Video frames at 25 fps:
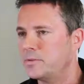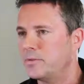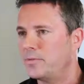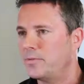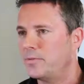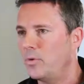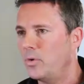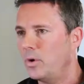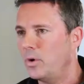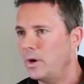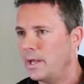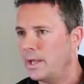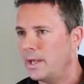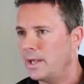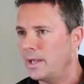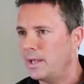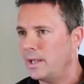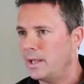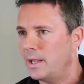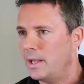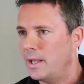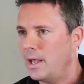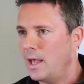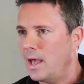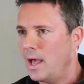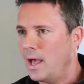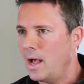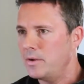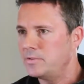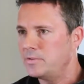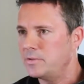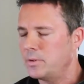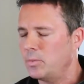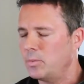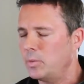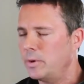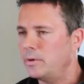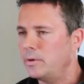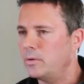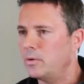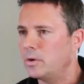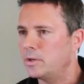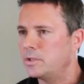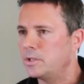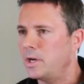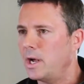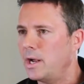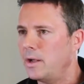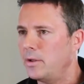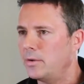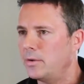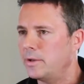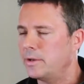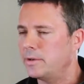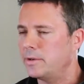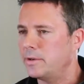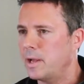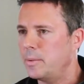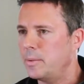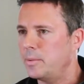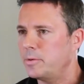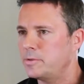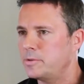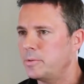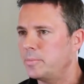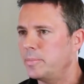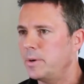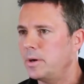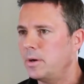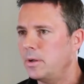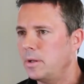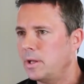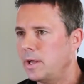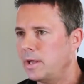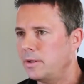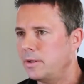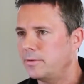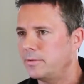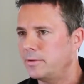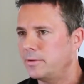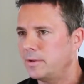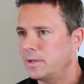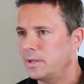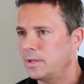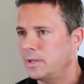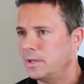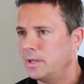of 40, I was a 3-year-old child in diapers and paralyzed.